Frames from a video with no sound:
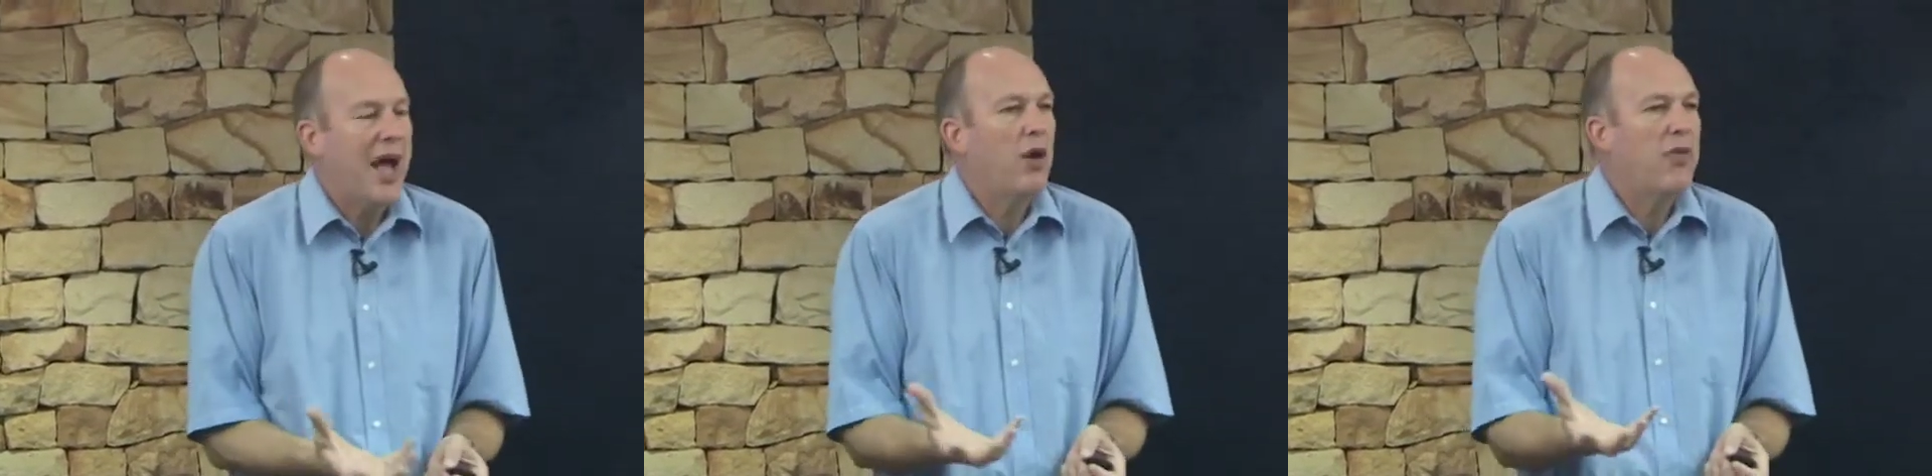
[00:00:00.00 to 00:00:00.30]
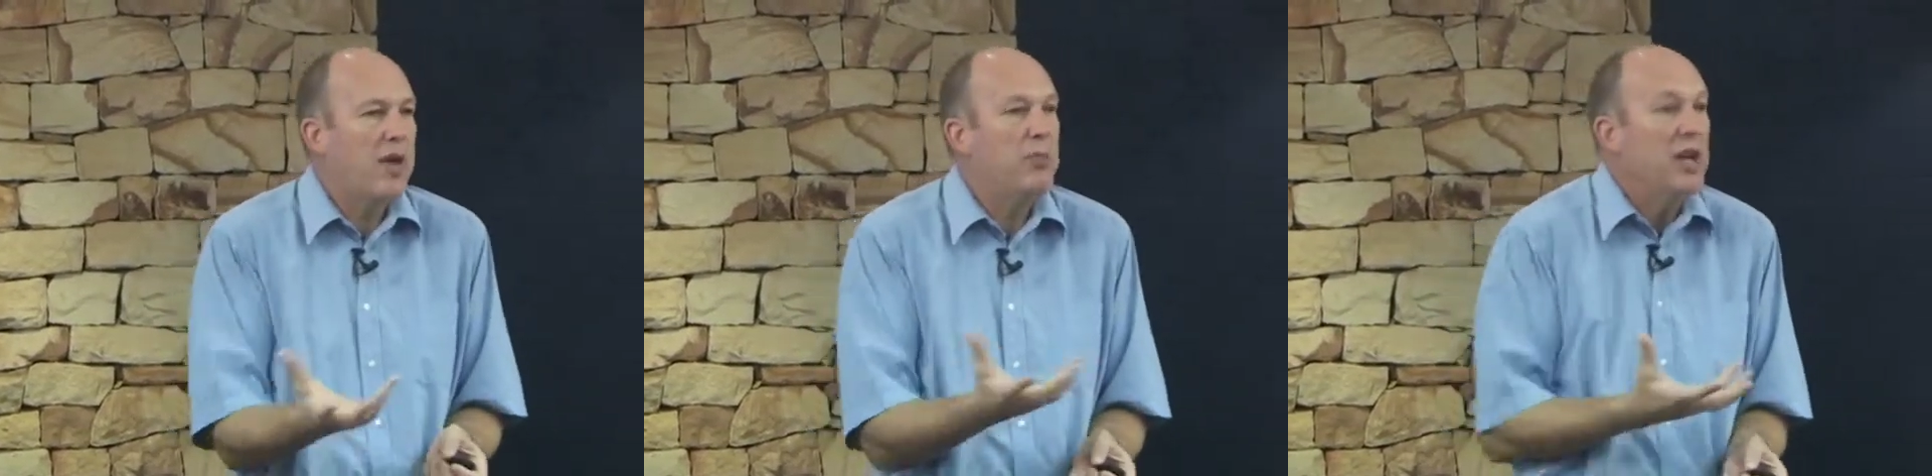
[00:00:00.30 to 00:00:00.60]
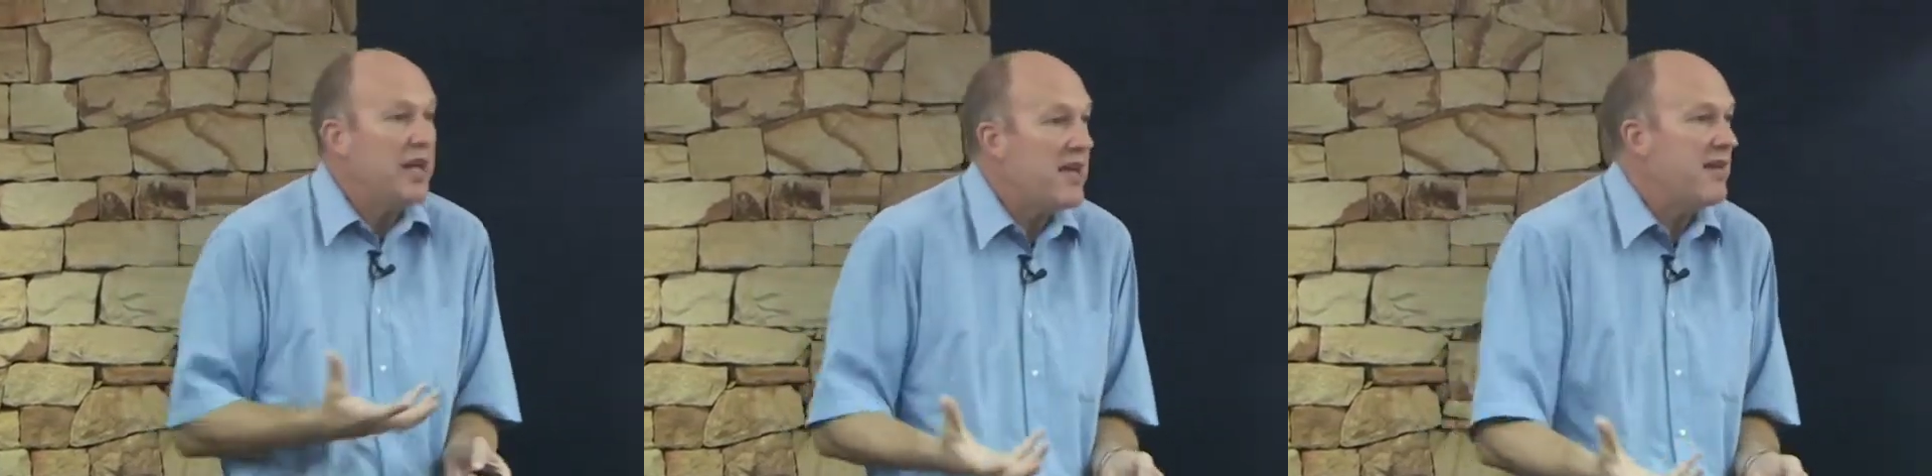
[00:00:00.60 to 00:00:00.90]
how they
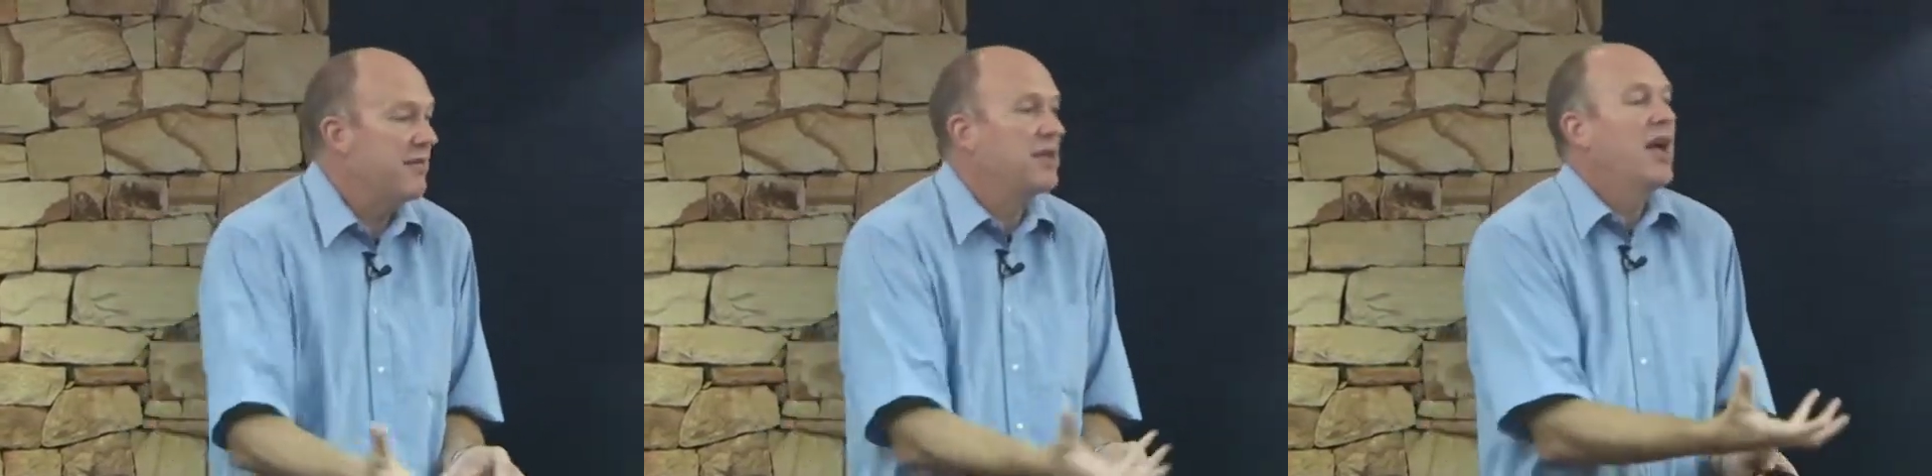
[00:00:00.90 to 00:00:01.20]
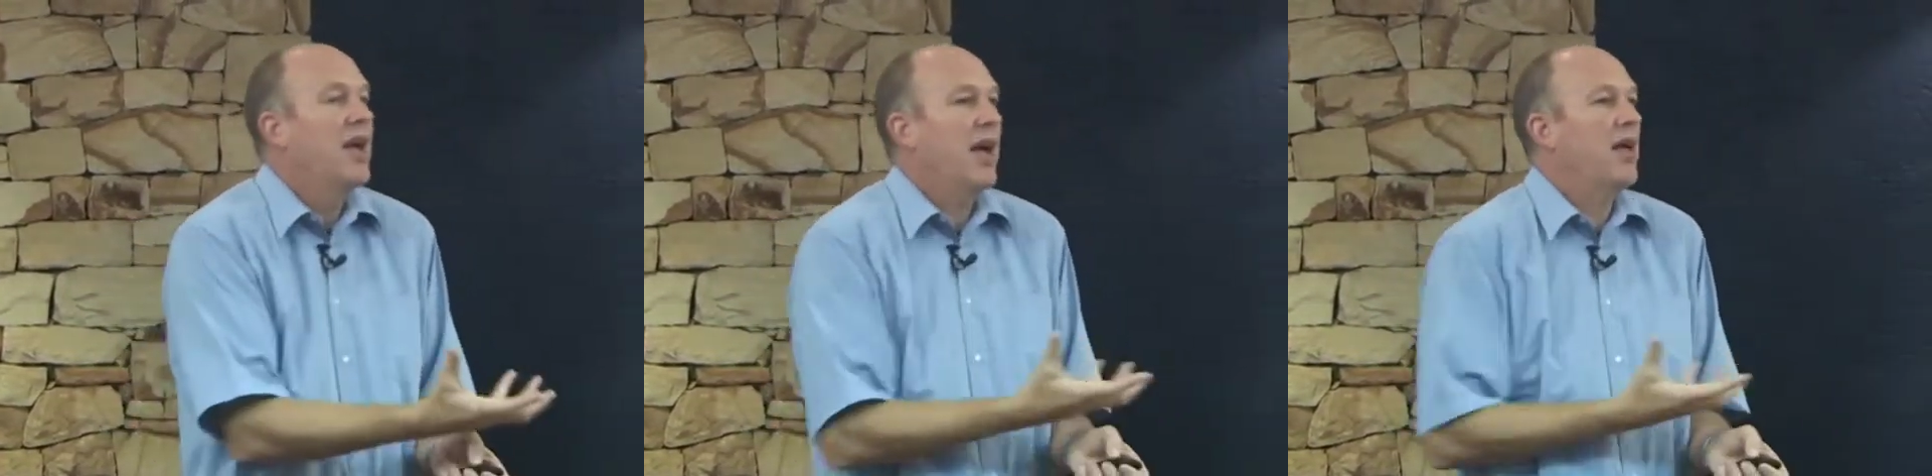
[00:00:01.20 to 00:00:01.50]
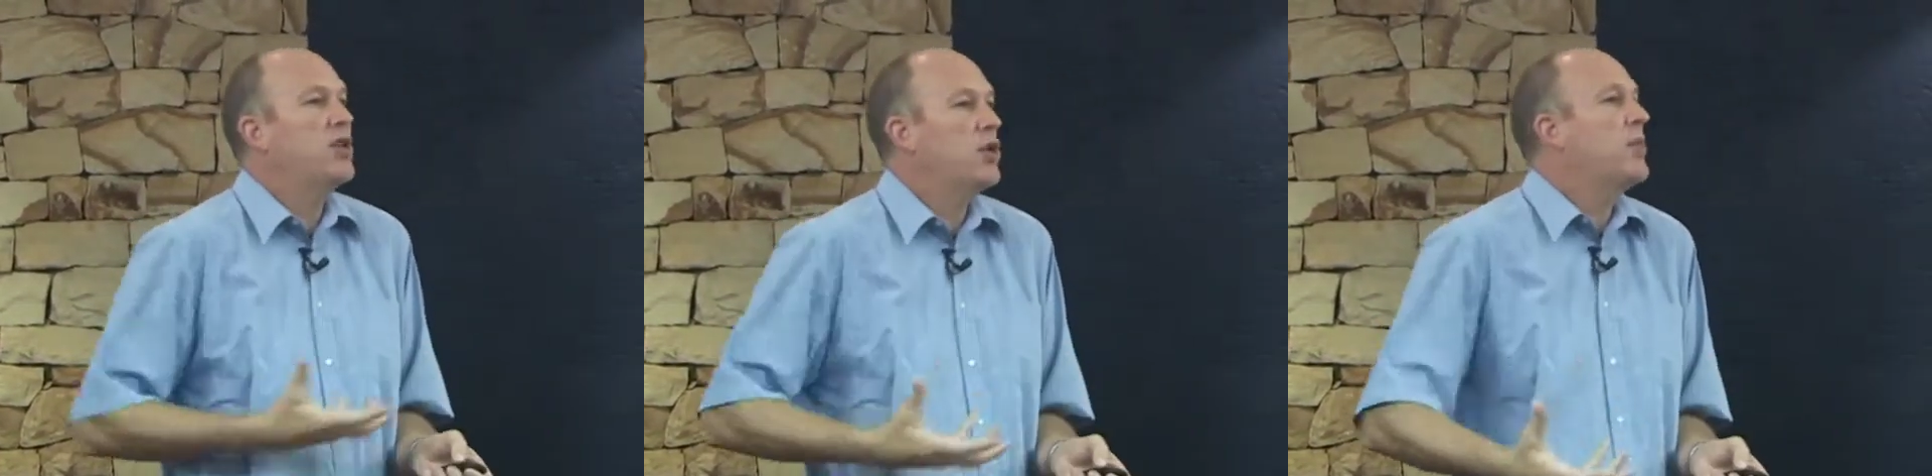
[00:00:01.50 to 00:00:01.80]
believed
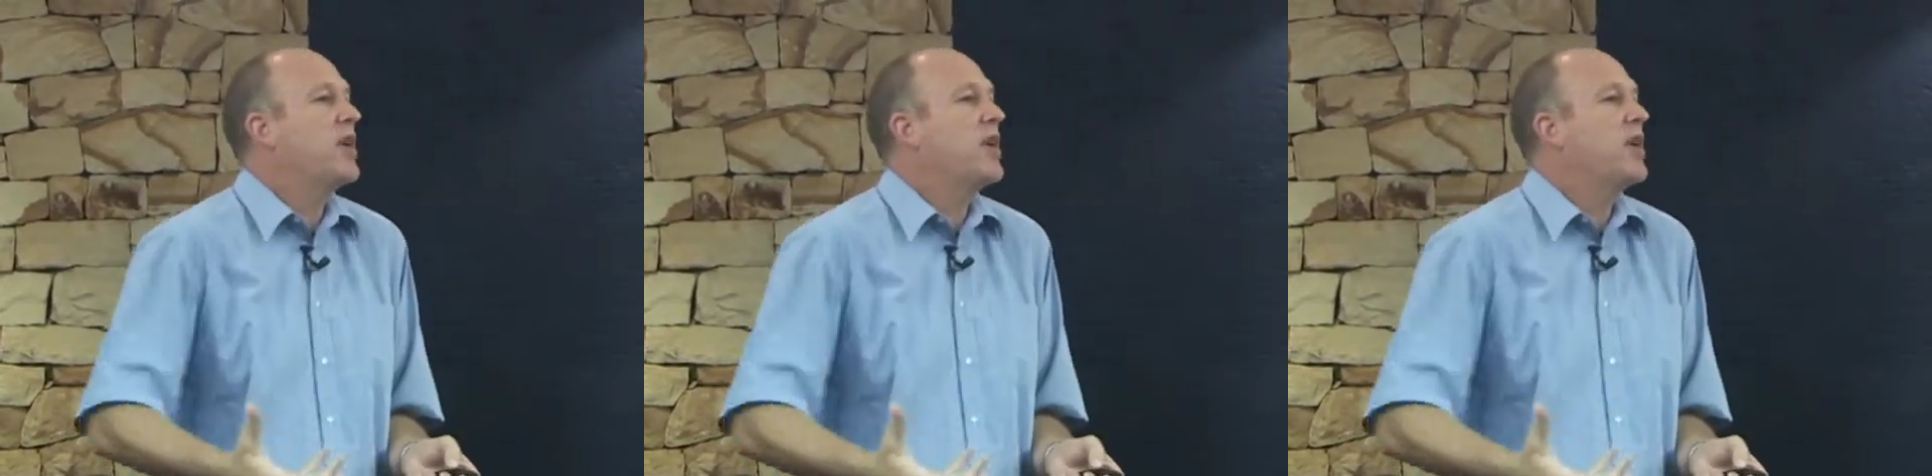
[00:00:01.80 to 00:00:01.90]
uh, you